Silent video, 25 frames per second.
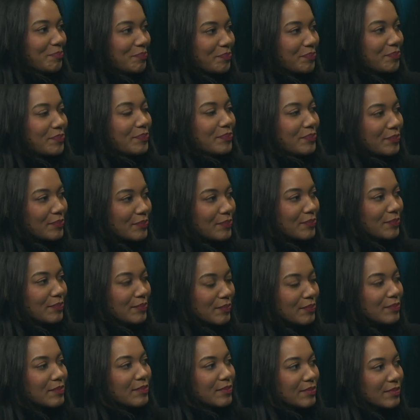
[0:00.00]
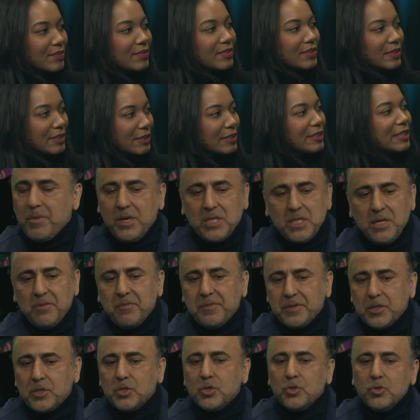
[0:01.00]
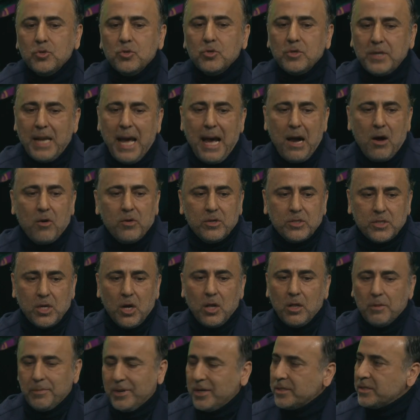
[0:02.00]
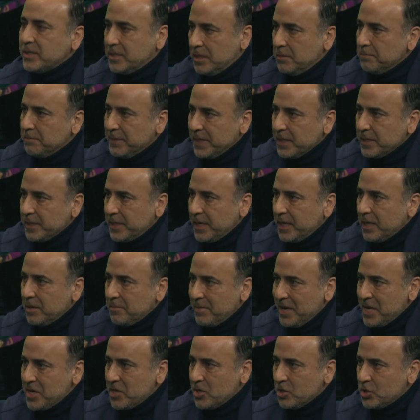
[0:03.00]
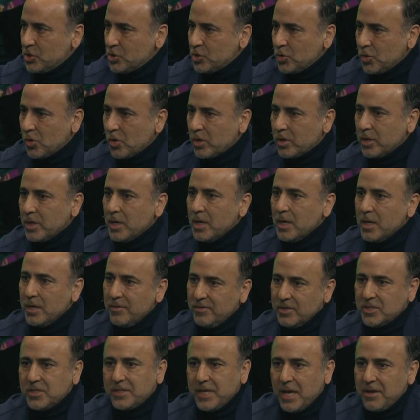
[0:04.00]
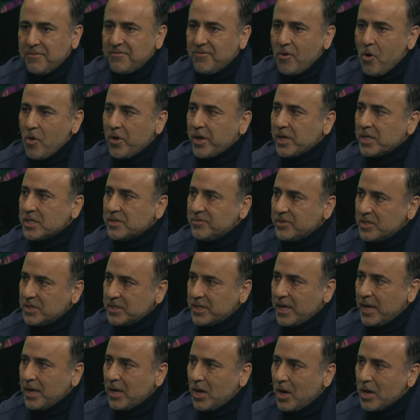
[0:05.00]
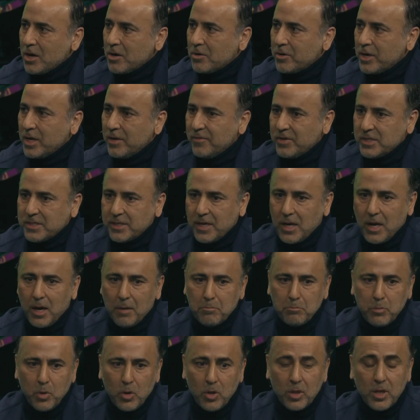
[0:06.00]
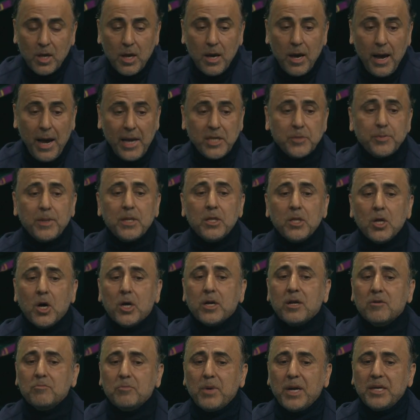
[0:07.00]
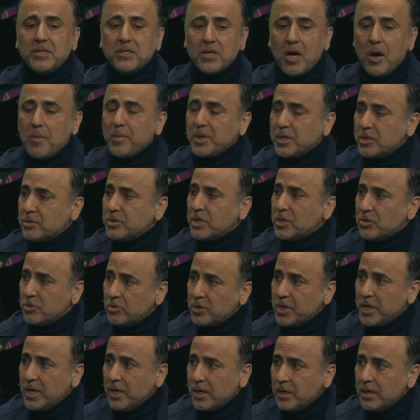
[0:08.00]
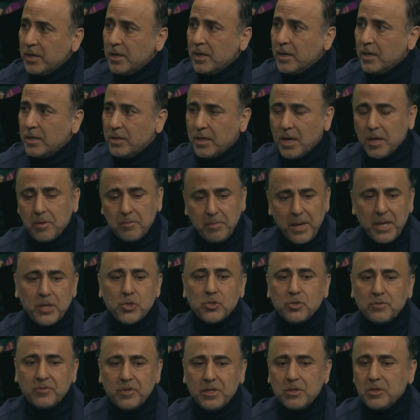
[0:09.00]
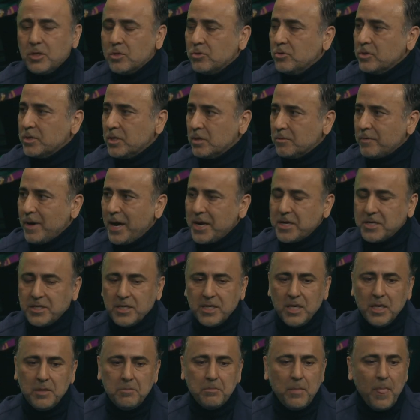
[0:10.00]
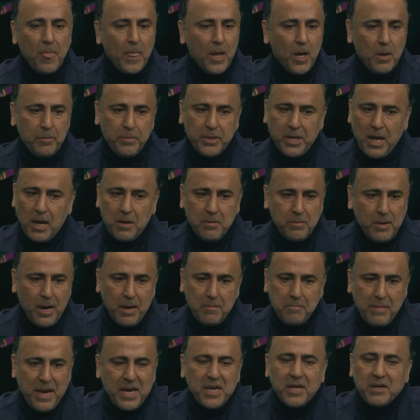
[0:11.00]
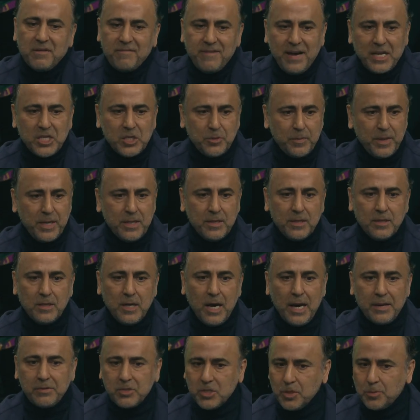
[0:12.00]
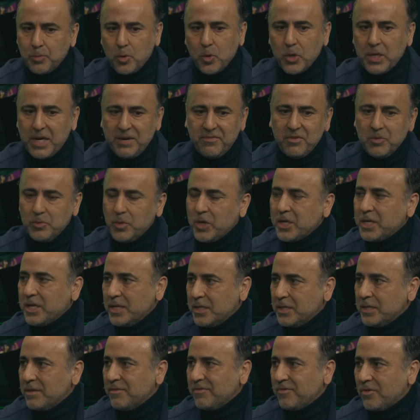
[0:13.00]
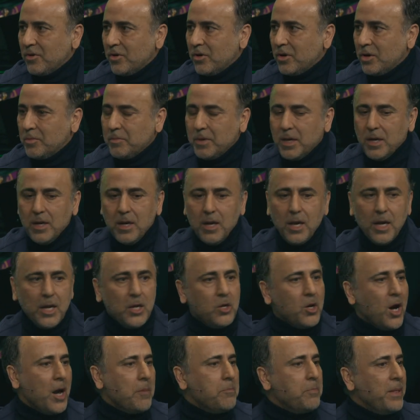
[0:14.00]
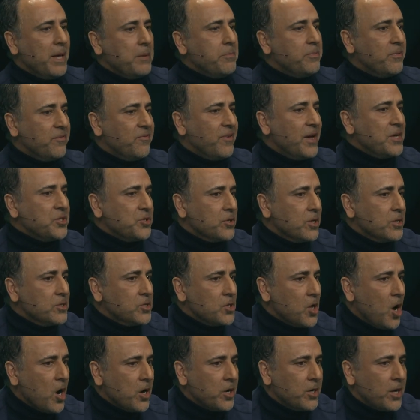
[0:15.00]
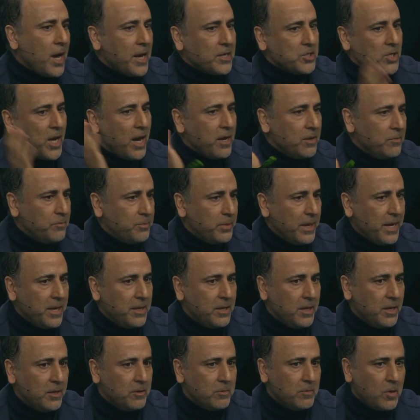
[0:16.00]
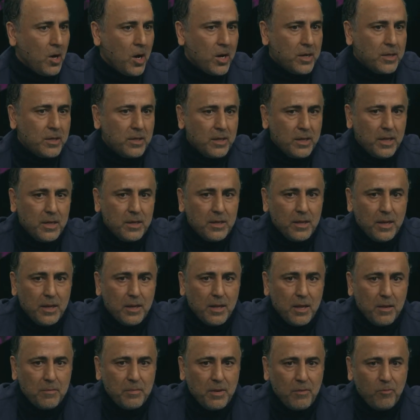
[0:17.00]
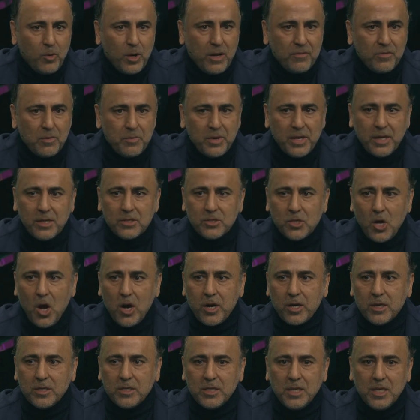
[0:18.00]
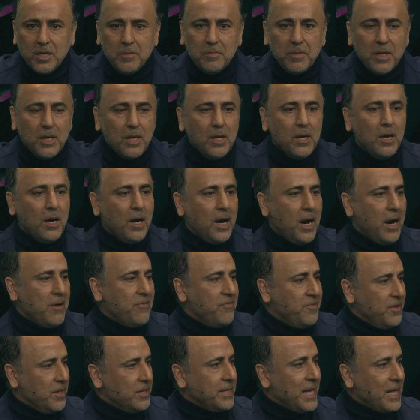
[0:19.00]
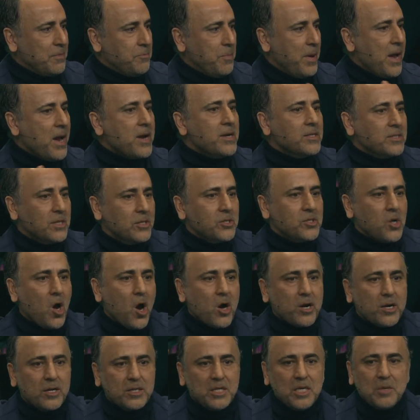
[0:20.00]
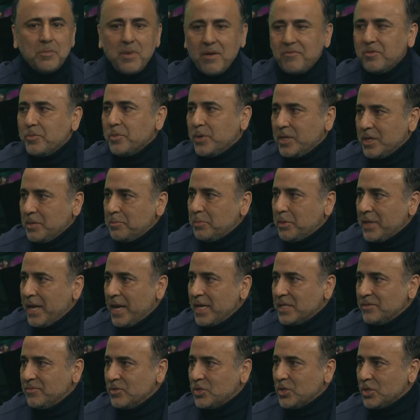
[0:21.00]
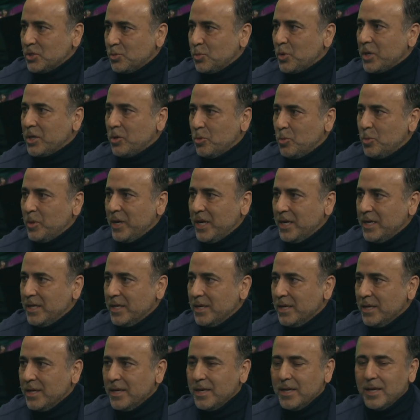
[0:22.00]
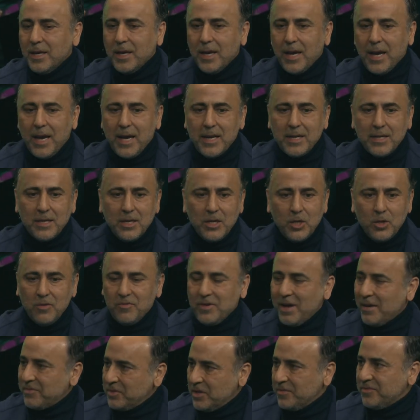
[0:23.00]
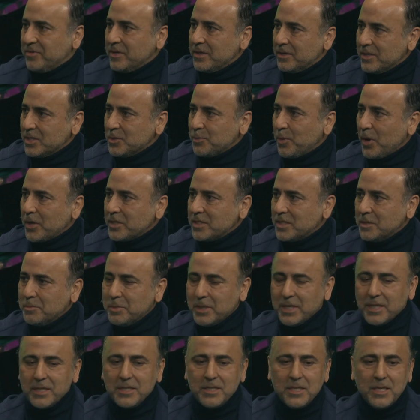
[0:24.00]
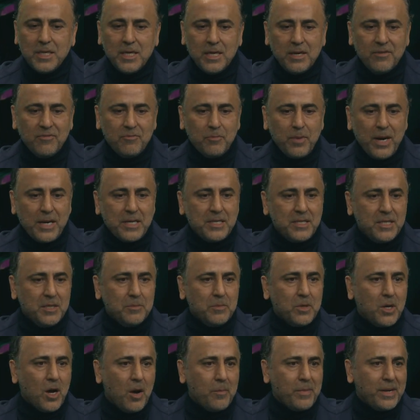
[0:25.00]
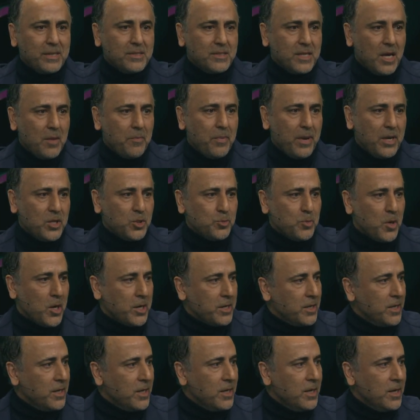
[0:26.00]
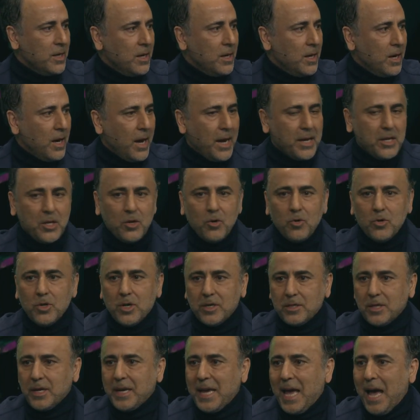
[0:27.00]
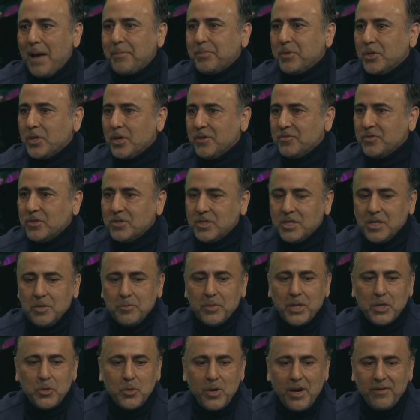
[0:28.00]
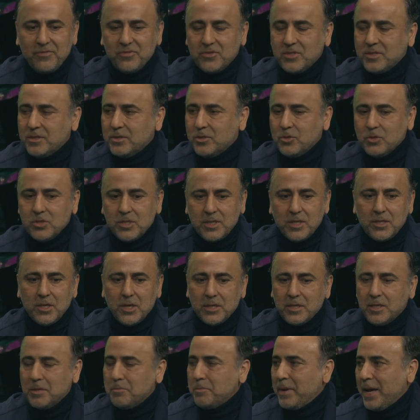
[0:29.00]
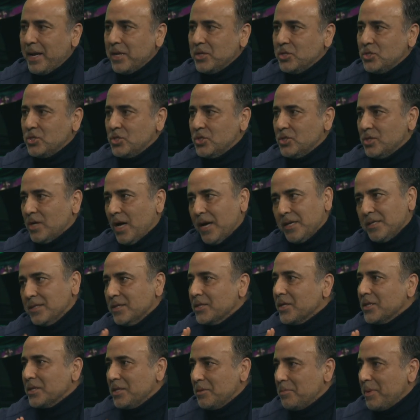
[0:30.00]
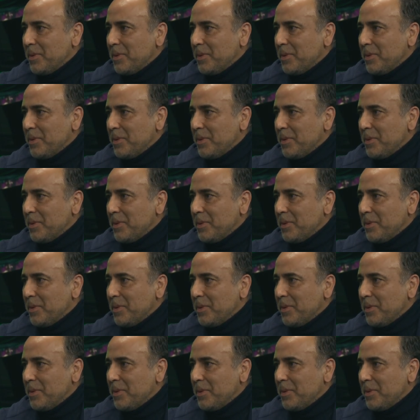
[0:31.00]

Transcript: You know, my job changed. So I obviously, yeah. Virtu now is all about team building, yeah. making sure we stay focused, we stay hungry, we stay humble. I spend a lot of my time in recruiting, yeah. like make sure we recruit the right team. But I, I make investment, I support everybody in the firm. You know, I played professional soccer. Actually, I played in Iran in, in uh, one of the biggest soccer team. I feel that Pear is a soccer team. Everybody plays. We just want to win, and you know we have different responsibility. Mm-hmm. If my team come and say, Pejman, I know you're the captain of the team, but you have to sit on the bench. I sit on the